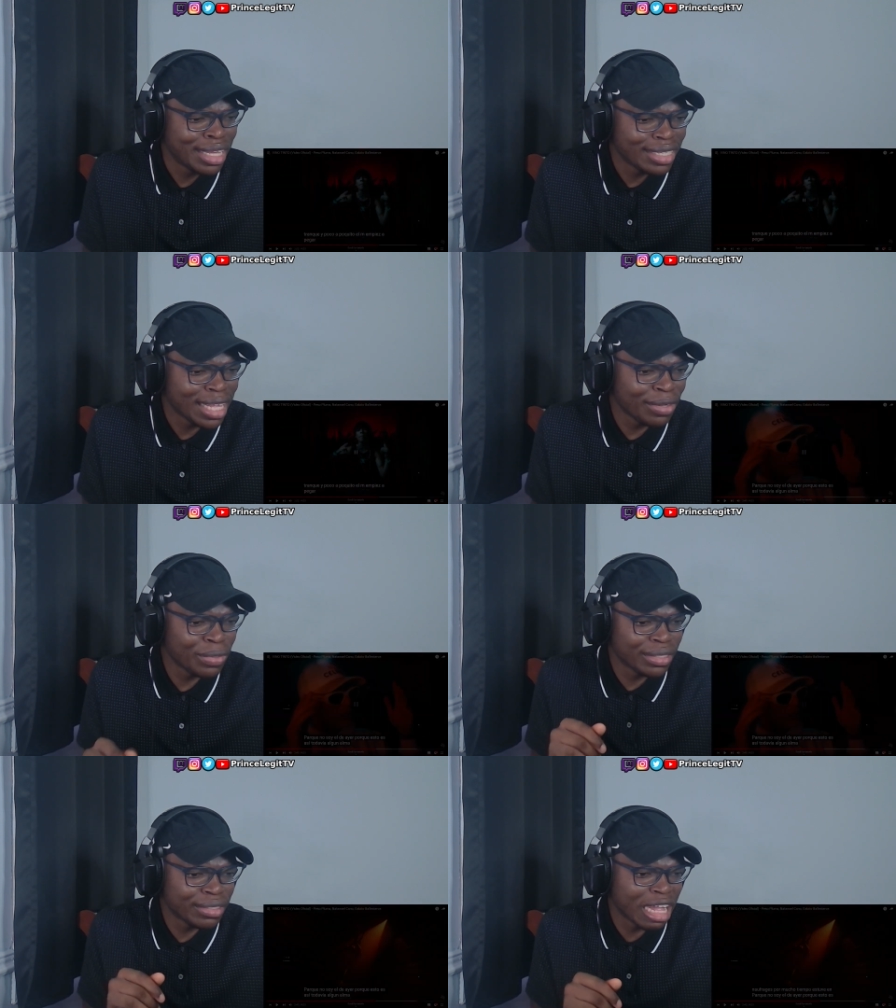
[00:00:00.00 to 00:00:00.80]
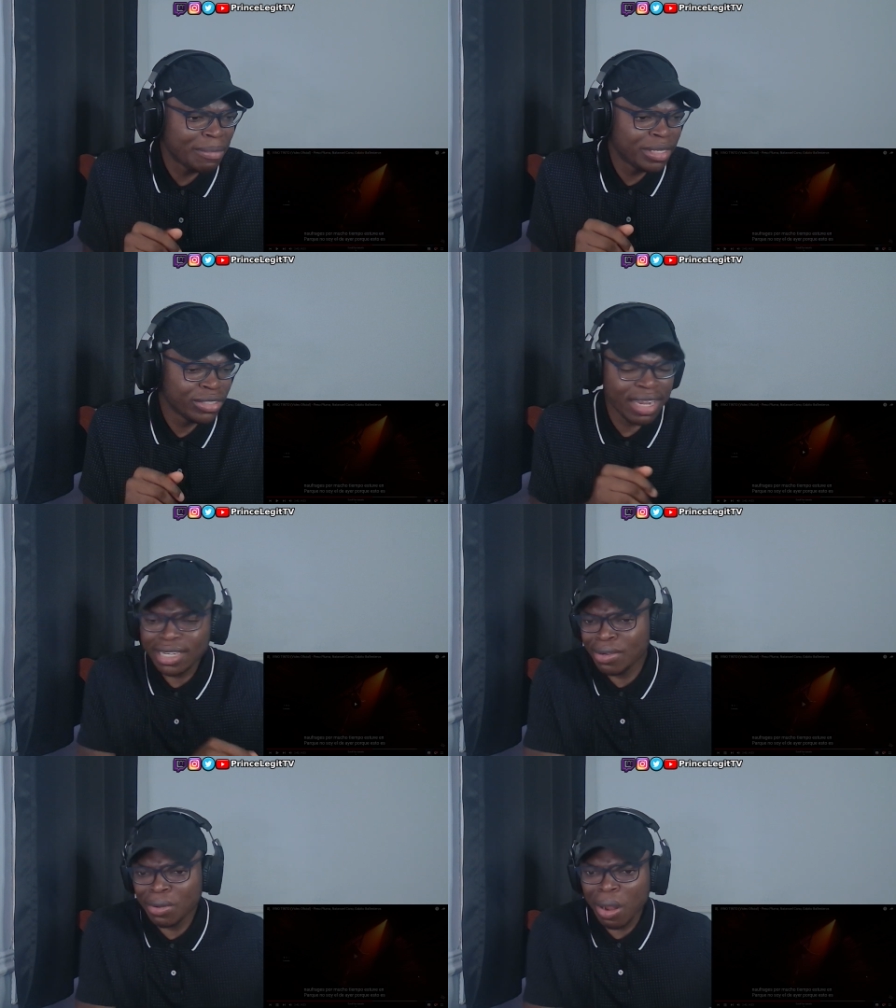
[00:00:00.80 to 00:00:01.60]
That little stoppage
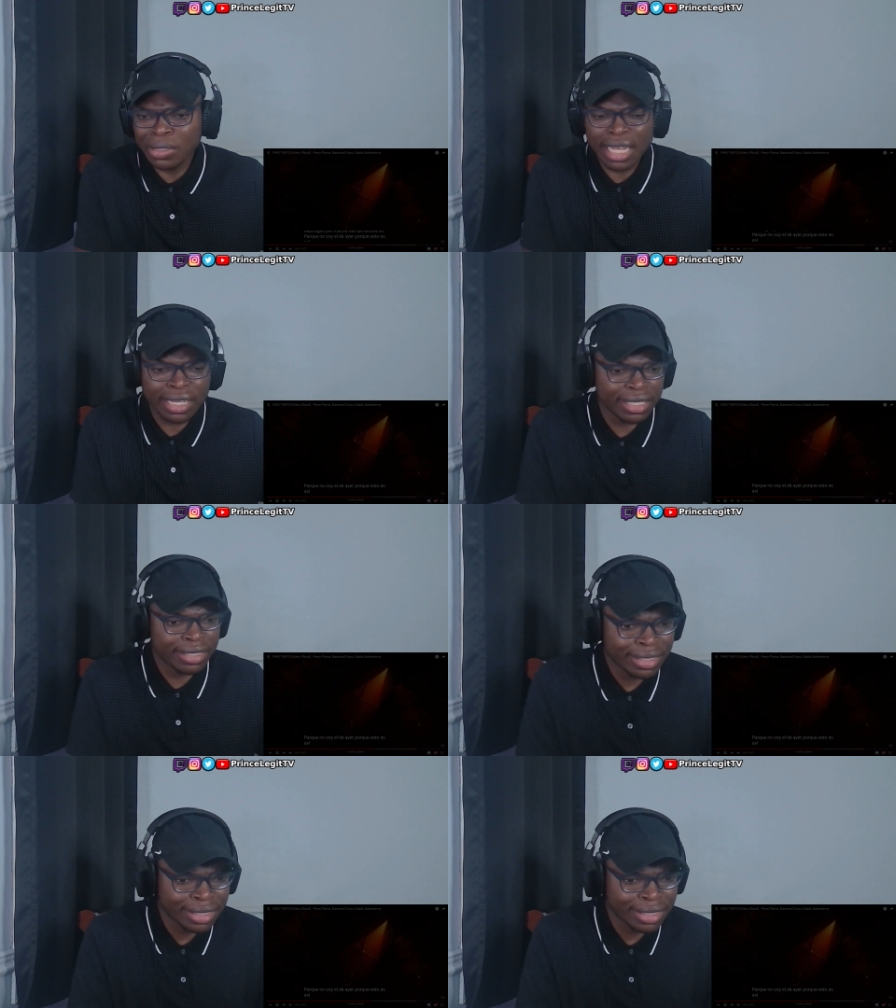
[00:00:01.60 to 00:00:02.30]
right there. Hold on a second.